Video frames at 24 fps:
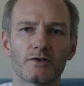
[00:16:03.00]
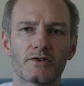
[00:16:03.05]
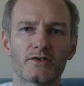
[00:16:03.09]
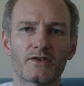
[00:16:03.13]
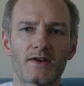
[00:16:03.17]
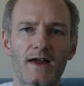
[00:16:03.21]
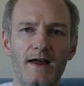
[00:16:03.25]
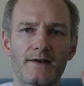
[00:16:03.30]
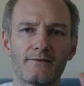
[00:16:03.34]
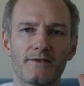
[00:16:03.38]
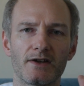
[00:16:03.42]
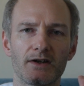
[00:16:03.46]

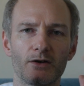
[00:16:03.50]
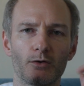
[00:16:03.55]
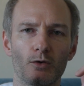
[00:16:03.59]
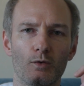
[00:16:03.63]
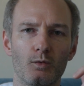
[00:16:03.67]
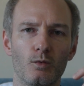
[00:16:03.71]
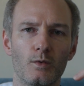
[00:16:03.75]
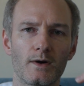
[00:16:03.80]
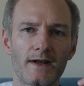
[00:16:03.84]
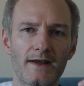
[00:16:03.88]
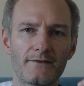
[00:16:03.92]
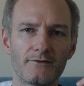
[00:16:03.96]
savvy or
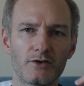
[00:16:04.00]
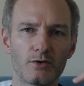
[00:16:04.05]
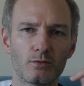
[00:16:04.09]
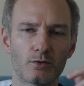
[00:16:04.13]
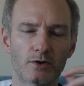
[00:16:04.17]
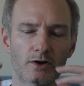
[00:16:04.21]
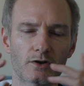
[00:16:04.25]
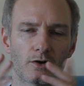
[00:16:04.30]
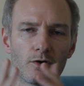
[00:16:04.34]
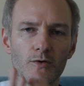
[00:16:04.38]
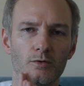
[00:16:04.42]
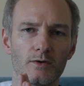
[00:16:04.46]
whatever you
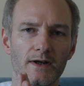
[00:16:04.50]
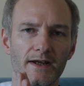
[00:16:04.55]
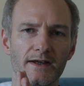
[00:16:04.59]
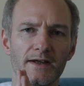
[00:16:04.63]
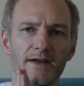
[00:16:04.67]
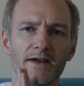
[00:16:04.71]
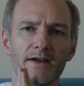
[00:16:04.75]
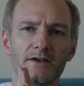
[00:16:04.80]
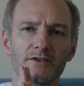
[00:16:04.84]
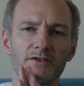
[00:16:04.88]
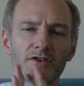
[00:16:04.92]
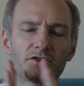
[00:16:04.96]
want to call it,
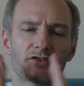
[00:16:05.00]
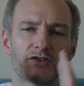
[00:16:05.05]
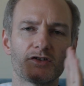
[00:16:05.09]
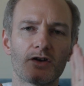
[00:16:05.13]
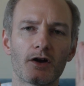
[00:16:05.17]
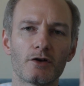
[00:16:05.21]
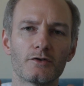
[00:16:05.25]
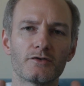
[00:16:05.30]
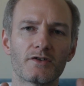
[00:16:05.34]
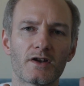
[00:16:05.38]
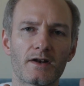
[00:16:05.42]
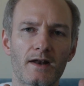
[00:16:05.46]
just
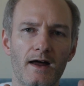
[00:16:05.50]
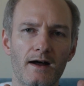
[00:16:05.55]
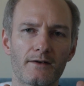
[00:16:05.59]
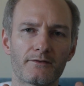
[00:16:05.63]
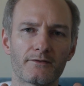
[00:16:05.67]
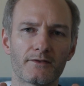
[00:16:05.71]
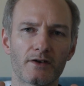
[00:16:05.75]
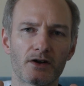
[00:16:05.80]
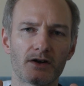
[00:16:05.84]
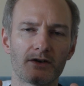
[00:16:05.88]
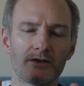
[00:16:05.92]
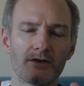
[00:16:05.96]
knows
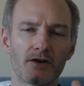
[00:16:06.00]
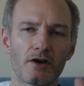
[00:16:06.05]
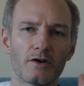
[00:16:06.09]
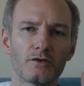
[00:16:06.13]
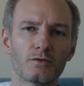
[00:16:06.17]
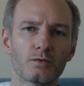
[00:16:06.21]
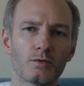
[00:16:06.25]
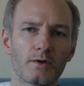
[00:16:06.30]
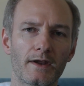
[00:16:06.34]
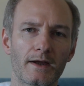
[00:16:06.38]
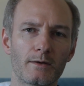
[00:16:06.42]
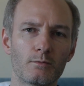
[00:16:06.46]
enough,
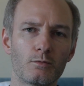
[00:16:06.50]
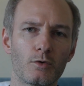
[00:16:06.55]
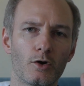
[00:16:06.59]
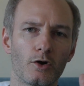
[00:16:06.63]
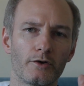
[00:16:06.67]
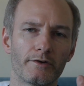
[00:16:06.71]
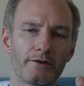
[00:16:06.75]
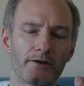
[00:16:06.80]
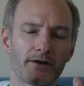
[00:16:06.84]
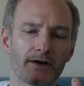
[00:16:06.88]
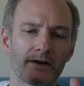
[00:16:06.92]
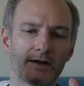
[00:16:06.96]
knows what they
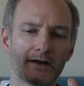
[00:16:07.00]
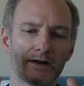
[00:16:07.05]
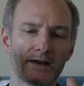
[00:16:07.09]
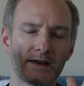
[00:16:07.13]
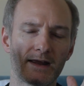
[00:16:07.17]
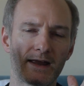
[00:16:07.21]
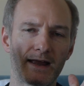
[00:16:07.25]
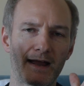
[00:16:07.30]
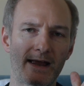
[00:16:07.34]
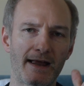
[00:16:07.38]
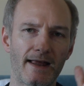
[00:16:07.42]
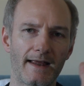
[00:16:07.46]
want,
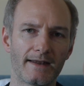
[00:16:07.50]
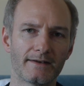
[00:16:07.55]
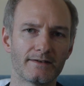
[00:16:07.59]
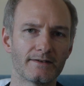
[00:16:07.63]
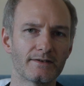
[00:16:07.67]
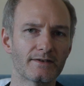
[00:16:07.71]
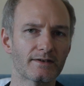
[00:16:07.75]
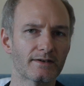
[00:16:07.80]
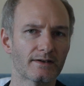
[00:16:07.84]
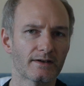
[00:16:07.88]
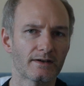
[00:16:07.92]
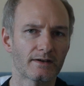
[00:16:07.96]

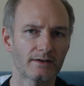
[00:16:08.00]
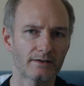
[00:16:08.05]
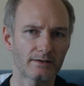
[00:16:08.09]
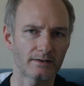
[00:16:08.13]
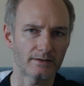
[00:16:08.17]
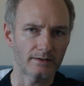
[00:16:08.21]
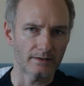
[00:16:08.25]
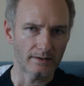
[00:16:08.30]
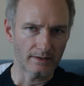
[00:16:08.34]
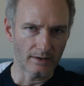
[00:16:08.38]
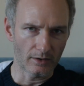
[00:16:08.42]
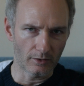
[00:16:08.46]
and
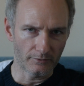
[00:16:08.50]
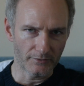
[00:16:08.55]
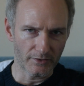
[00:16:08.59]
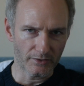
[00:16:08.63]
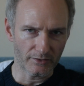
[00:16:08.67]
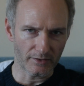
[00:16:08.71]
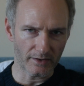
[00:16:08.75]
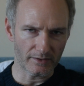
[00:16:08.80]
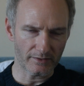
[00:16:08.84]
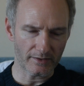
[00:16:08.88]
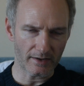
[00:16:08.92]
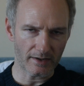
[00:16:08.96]
the obvious
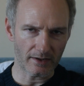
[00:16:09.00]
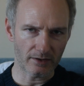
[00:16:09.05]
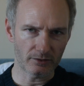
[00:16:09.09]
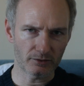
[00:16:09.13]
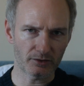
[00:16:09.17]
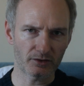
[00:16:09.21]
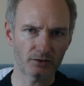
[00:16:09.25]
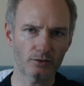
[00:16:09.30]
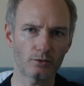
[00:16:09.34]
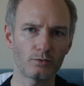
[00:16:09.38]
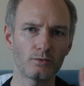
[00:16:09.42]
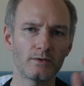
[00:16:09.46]
things, they're going to
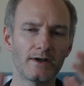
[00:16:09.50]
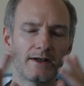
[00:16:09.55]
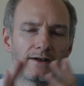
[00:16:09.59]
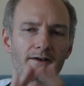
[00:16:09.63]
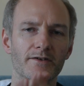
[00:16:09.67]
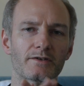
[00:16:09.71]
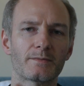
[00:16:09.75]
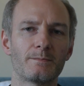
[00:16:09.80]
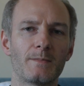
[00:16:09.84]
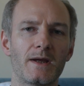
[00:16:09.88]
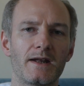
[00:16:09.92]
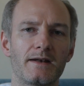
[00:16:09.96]
install
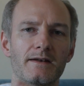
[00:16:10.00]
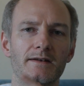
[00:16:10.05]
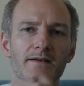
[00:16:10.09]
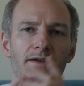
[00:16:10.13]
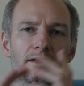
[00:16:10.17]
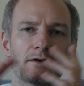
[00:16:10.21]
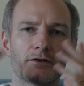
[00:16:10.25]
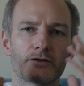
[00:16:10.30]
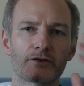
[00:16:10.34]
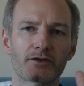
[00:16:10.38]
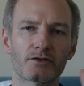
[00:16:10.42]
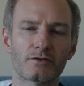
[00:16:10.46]
Linux Mint,
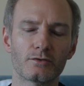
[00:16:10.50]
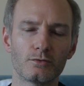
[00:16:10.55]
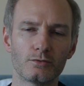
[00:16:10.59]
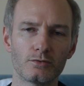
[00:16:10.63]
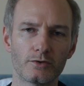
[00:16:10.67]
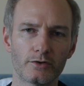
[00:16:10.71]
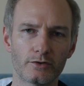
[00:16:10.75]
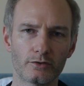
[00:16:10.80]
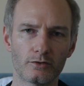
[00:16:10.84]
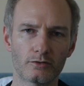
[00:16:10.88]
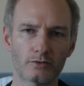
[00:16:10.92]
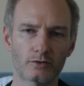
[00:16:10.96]
they're going to install
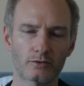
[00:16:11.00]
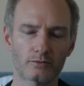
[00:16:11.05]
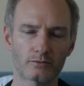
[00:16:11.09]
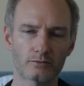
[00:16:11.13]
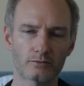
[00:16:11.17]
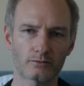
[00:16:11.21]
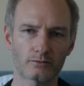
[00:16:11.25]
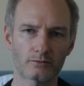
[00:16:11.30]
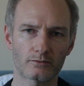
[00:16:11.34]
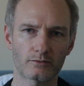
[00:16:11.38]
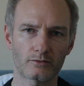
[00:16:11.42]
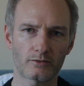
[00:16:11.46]
Google
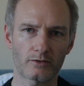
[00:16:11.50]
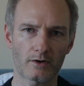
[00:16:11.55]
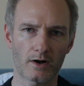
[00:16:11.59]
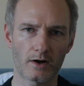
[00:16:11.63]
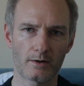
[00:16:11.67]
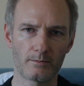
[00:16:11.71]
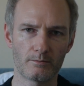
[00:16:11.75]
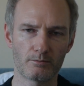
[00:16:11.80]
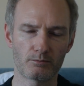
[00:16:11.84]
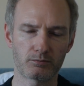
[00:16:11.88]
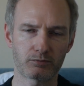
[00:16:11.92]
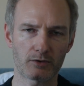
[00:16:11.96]

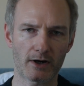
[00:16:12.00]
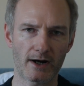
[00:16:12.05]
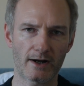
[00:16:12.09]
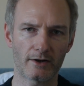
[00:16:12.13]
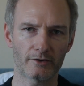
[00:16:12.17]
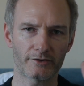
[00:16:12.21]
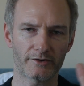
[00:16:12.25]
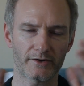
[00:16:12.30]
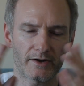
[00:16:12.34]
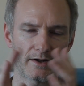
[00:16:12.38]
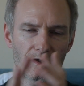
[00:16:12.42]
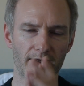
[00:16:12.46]
Chrome
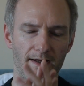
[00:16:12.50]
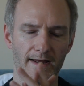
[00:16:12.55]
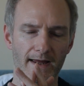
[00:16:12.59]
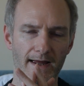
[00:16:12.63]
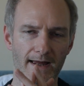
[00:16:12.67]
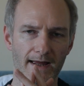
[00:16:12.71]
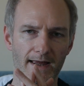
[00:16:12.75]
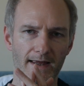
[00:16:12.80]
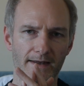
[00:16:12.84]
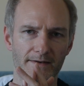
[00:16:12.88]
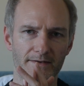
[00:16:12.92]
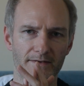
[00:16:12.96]
browser,
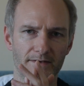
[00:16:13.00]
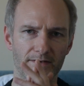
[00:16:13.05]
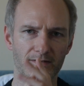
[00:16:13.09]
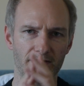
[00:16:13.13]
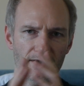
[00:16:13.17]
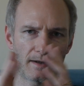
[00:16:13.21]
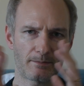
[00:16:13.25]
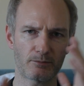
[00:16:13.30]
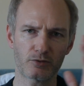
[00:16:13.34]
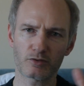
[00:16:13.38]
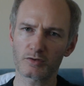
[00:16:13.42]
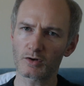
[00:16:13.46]
and
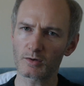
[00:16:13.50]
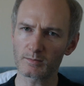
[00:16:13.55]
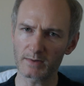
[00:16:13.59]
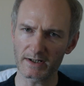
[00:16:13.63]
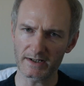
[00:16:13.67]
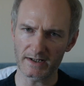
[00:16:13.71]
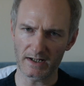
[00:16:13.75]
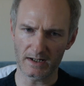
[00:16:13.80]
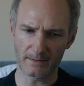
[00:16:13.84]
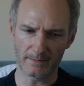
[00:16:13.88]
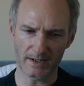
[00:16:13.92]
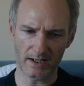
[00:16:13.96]
they're probably
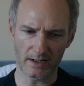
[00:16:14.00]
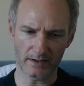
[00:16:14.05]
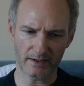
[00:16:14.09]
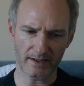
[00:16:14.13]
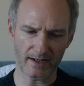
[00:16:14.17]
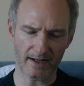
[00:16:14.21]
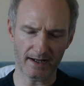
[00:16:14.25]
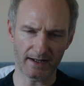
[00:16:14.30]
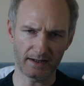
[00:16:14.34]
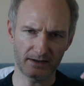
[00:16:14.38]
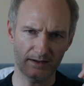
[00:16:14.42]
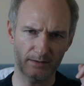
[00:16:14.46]
going to be
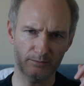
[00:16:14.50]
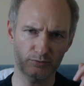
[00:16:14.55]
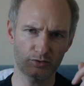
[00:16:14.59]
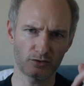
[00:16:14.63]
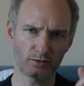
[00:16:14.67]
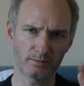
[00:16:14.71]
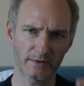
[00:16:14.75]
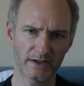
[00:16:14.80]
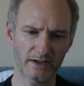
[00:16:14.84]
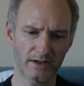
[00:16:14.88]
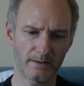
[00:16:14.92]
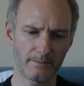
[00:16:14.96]
okay. They're
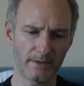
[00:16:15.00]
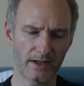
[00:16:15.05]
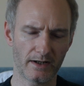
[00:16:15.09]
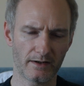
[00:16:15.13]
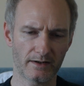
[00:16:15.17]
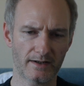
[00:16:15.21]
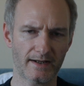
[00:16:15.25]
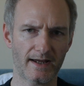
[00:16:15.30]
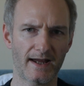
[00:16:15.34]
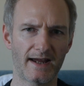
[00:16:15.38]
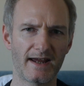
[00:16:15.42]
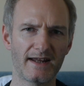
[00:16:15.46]
probably going to be
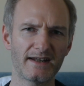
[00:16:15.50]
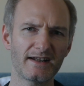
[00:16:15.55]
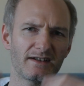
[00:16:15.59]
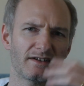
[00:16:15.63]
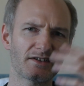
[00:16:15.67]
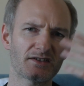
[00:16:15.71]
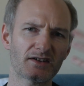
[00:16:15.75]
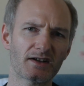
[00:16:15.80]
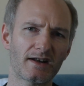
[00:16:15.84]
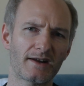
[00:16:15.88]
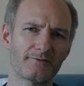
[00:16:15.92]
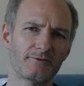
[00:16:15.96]
okay, and they're
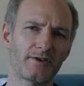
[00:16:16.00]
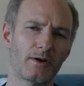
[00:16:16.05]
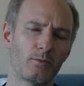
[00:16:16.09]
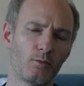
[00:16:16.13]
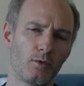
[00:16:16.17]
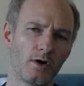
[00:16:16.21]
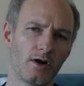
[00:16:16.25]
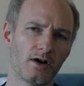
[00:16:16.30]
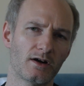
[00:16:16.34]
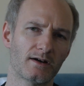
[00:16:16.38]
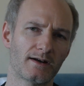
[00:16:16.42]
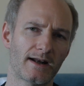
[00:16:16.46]
just going to have their
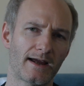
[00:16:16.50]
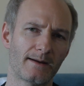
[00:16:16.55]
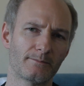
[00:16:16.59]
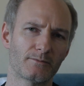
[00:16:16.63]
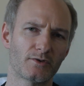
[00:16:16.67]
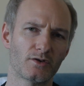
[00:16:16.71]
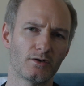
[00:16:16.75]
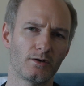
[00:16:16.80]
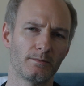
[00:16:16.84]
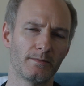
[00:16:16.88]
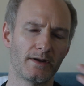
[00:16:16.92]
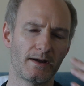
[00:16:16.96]
work
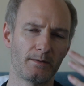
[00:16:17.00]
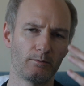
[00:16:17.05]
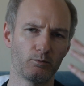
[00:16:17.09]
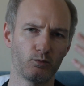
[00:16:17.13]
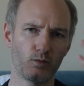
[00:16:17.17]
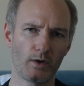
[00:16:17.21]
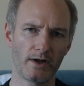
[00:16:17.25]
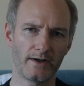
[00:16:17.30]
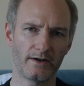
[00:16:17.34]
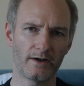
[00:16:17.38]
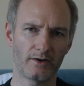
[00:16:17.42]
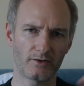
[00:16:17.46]
laptop, their
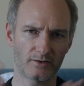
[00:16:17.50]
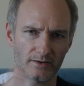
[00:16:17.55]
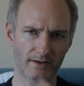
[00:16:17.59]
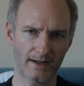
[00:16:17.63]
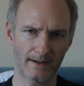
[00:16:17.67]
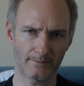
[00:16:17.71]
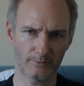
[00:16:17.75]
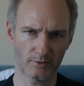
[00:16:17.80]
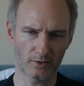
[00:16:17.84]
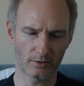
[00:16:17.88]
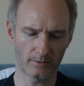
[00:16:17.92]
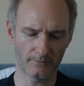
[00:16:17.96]
Windows
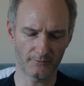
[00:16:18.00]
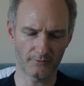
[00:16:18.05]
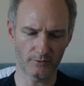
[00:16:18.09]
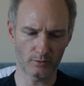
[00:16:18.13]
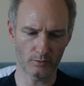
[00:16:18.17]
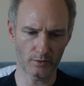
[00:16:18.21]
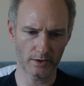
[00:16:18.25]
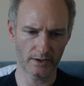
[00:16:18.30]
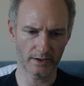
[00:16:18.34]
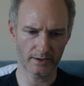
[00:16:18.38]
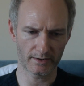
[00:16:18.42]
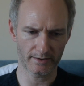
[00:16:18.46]
laptop for
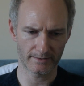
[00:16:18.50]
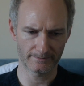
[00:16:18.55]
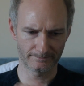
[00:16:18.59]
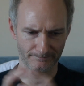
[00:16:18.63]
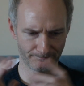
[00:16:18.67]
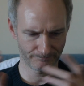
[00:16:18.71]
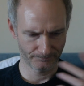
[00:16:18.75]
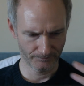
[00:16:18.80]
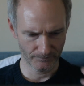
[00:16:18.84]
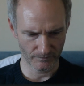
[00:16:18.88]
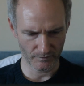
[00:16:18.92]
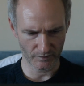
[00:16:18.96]
work.
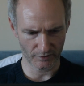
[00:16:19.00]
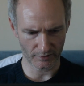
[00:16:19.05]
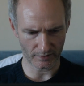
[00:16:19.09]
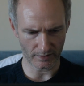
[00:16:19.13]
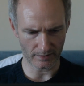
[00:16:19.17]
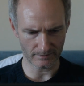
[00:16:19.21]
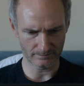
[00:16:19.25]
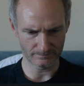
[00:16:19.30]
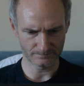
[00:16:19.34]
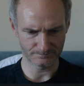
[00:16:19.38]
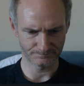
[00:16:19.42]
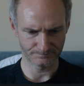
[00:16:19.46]
So